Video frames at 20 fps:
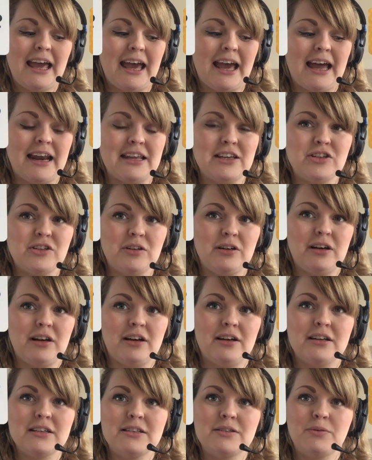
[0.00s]
and it's your
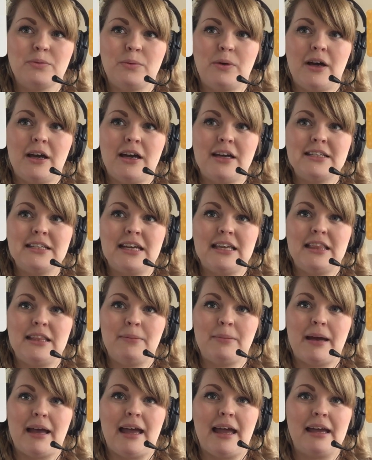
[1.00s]
last word in the
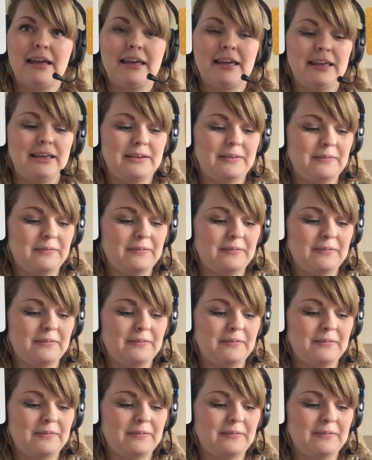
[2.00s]
pack.